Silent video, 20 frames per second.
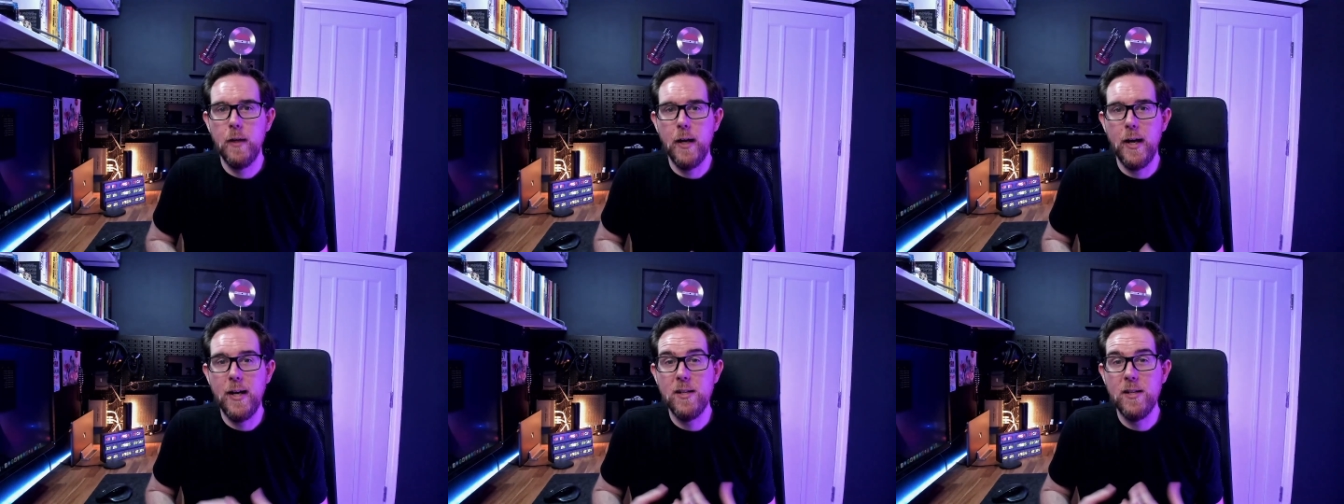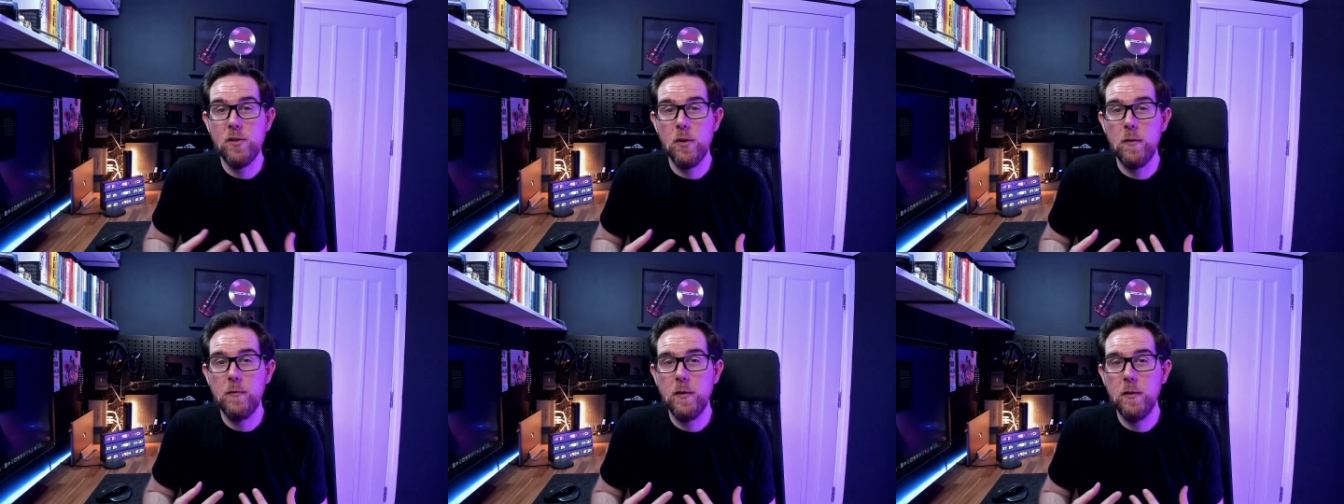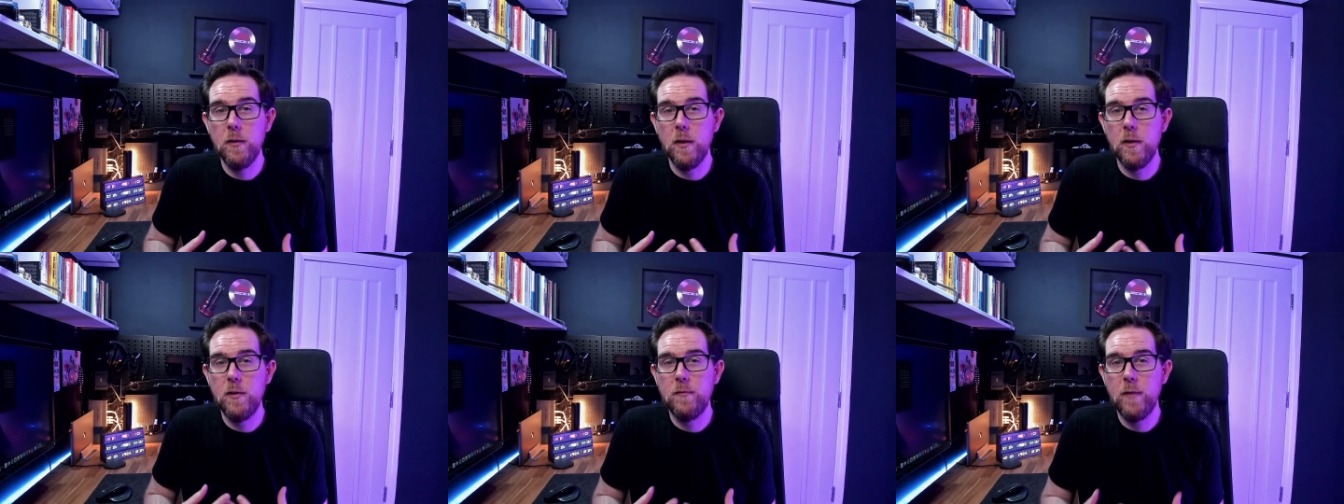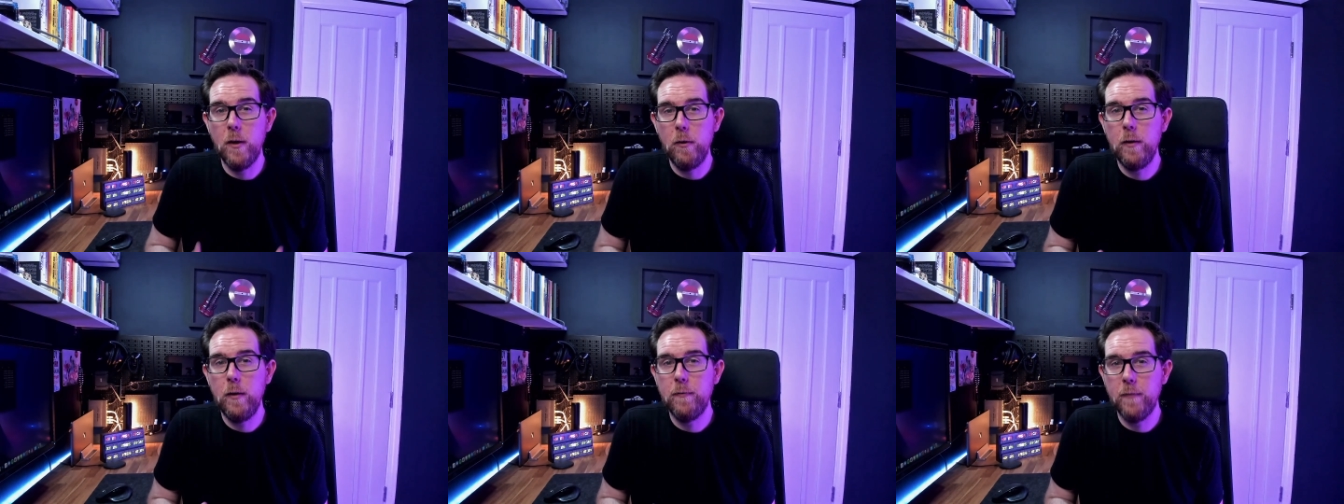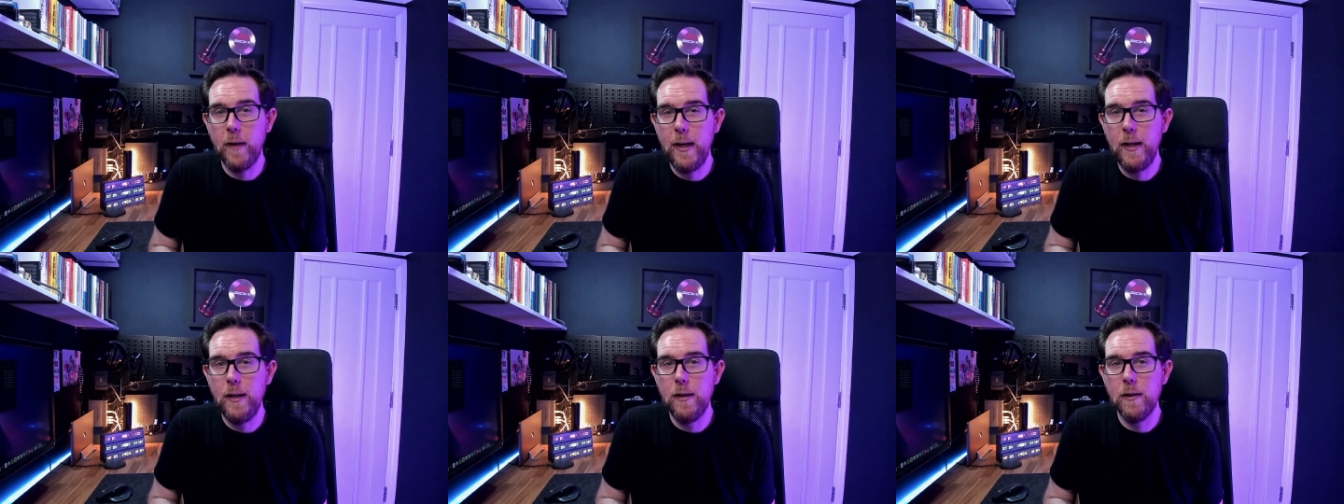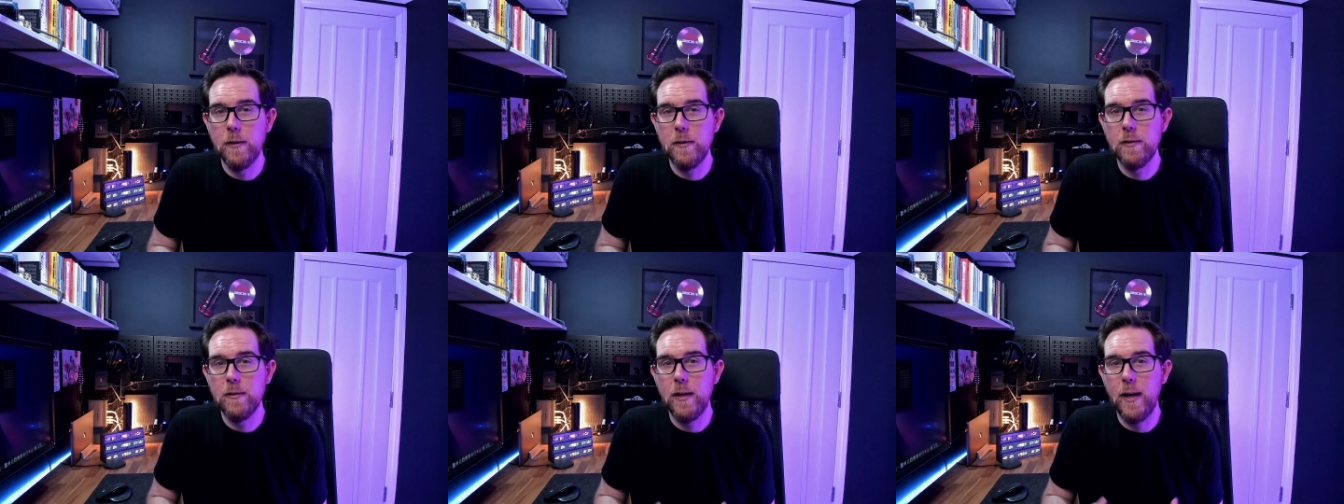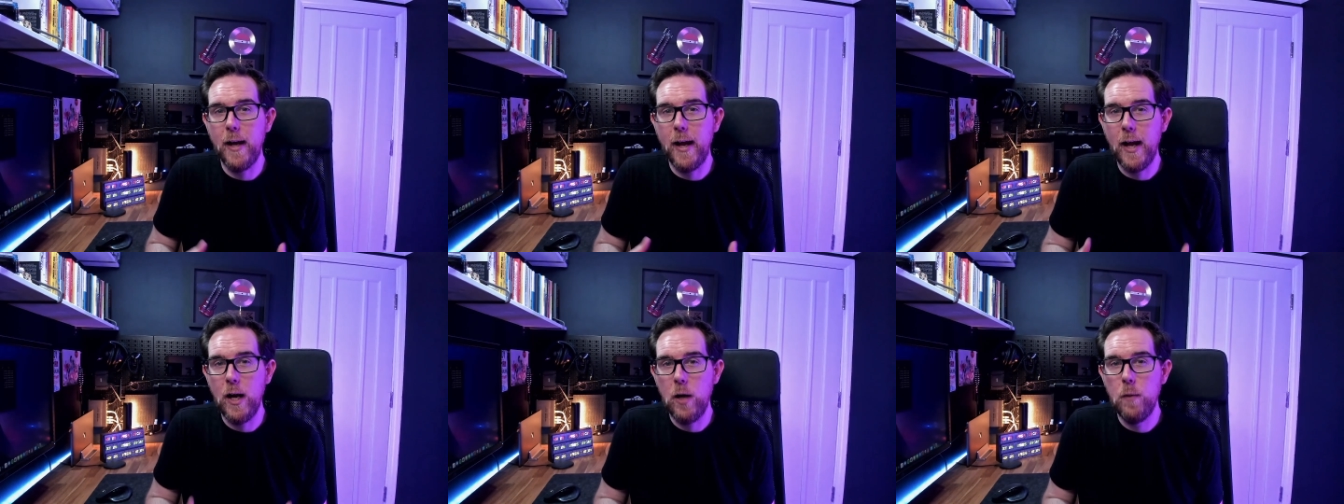And it's often those very failures
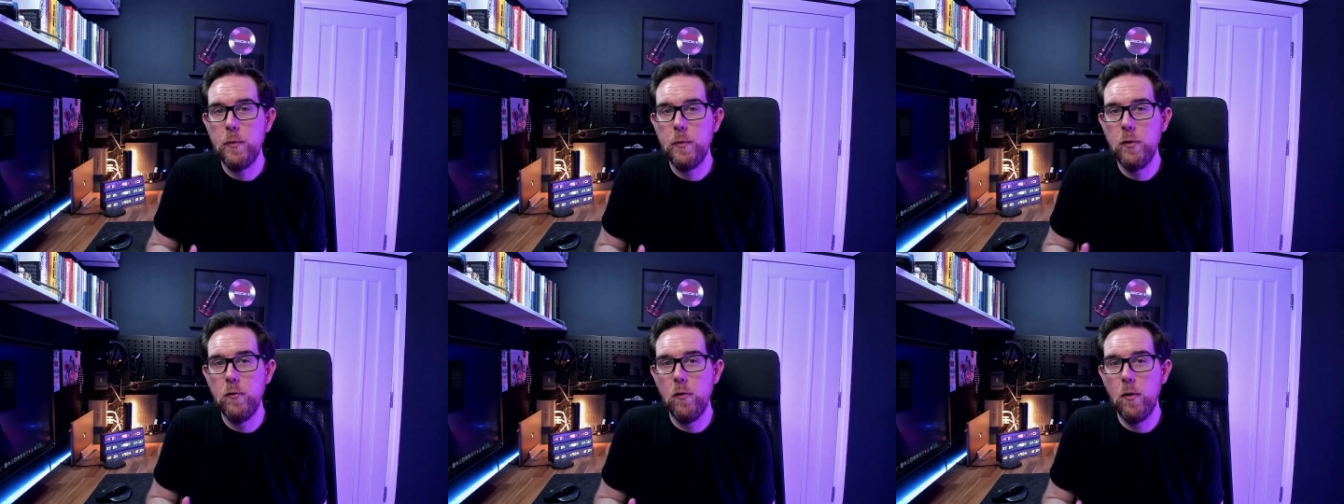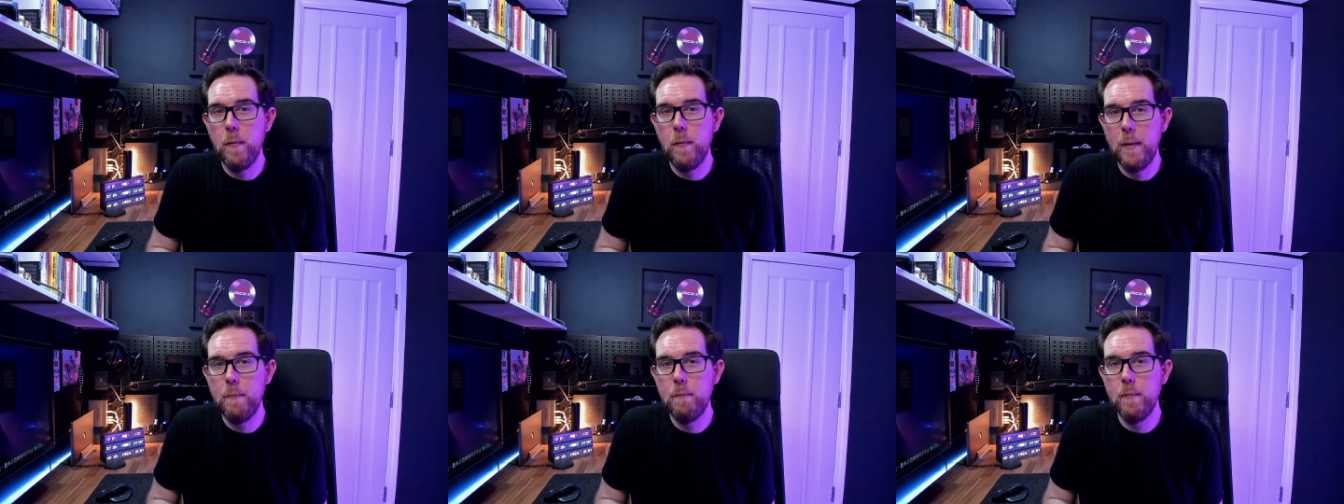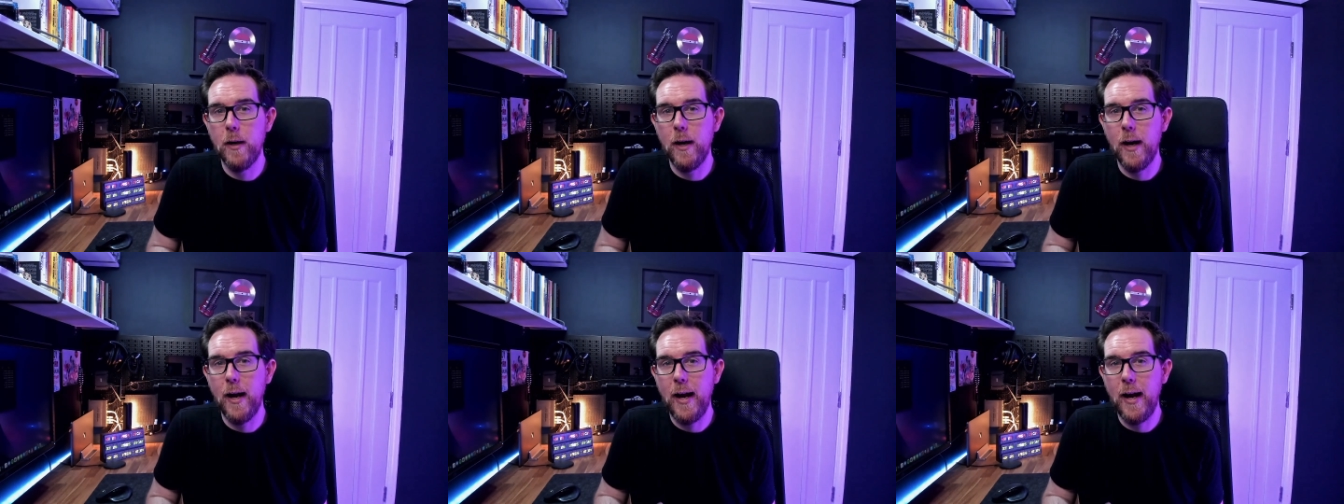that help you remember